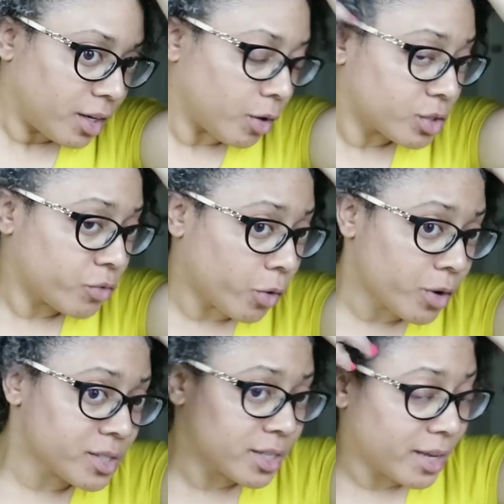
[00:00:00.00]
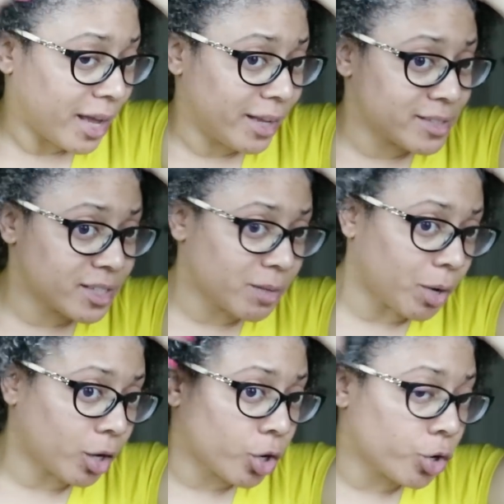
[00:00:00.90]
Now, as far as enhancing
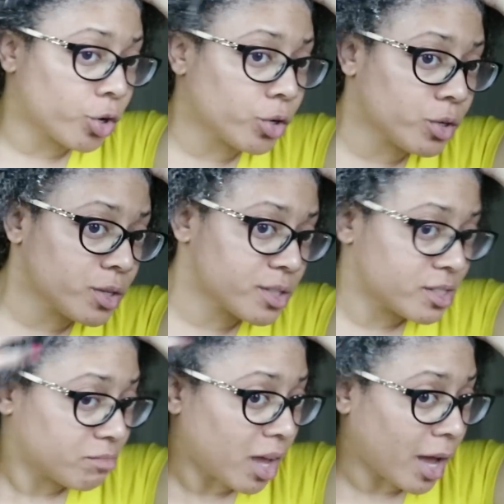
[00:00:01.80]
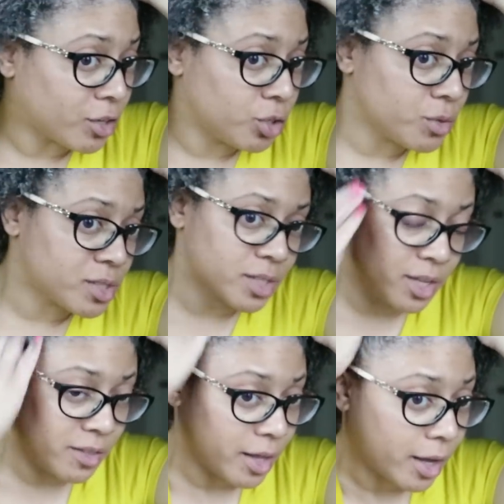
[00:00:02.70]
my curls, I do
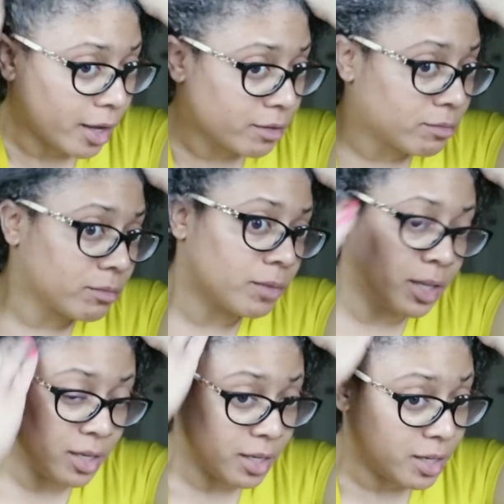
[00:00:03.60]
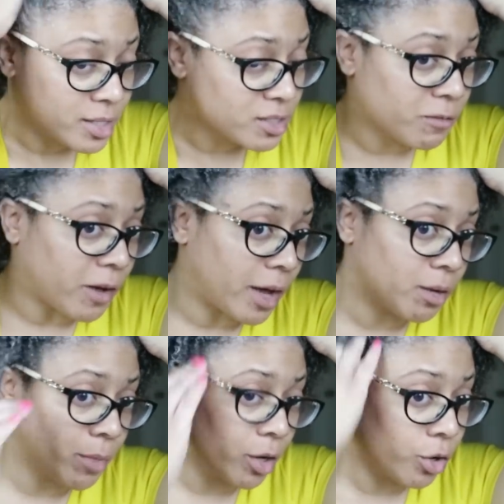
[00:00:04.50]
see that it, it is
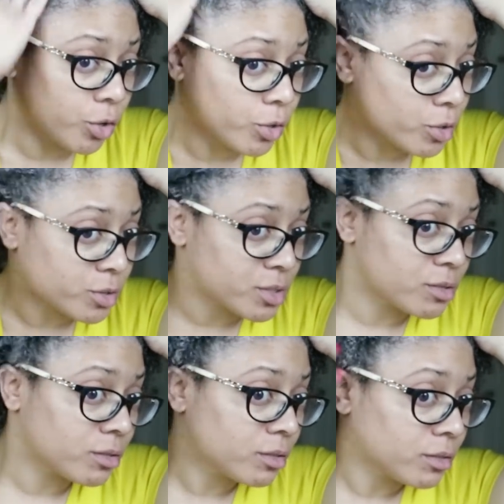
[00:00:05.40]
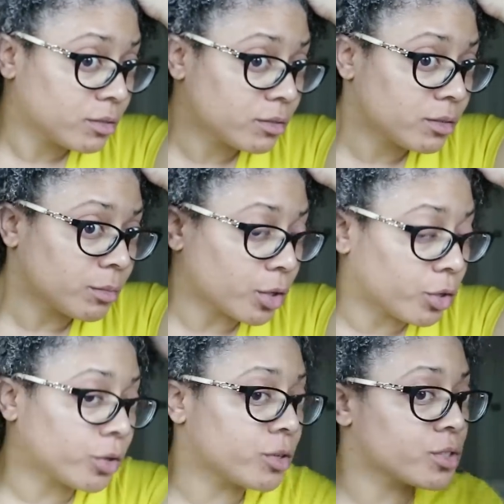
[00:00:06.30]
defining my curls. My
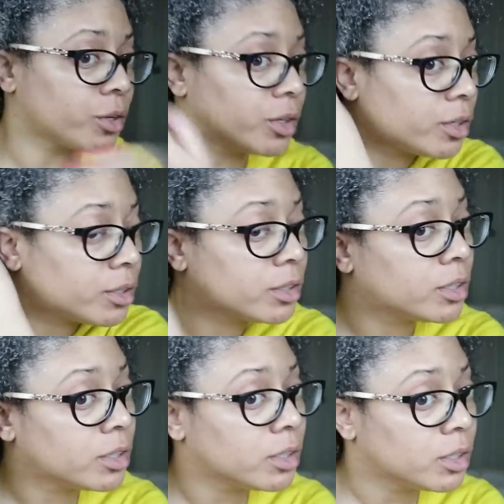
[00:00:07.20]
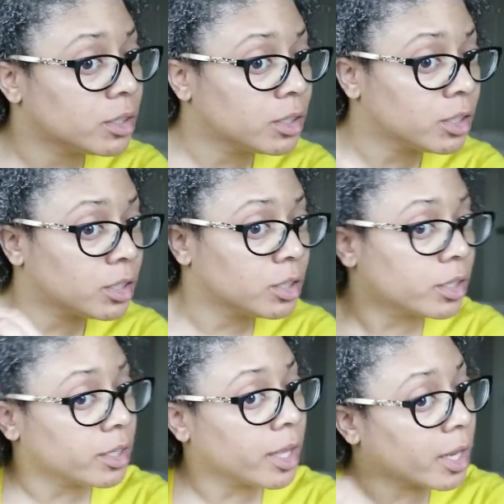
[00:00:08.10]
curls are
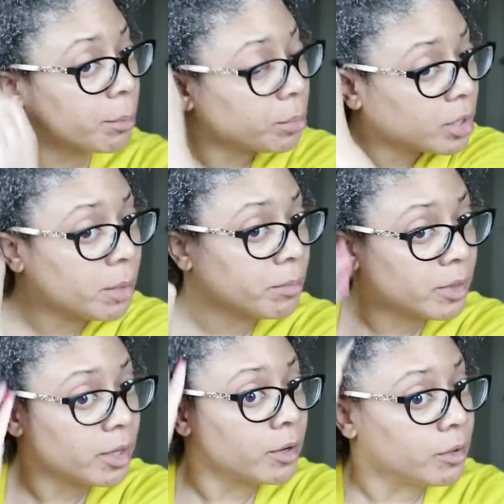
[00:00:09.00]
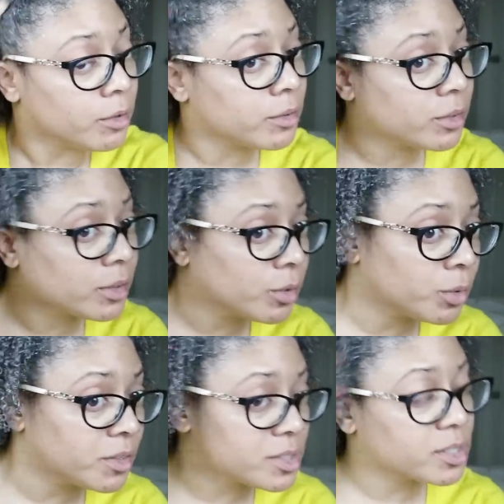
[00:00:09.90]
looking kind of plump there
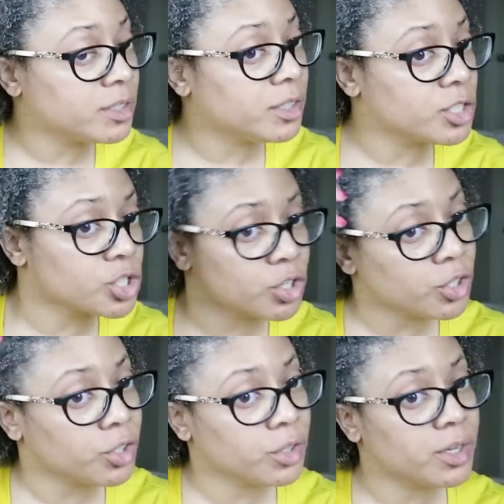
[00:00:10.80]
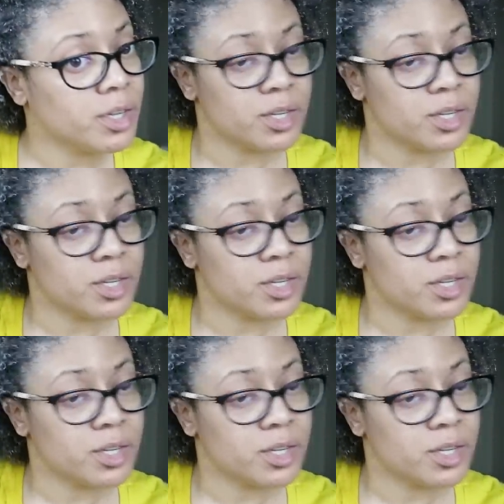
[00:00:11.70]
with this conditioner.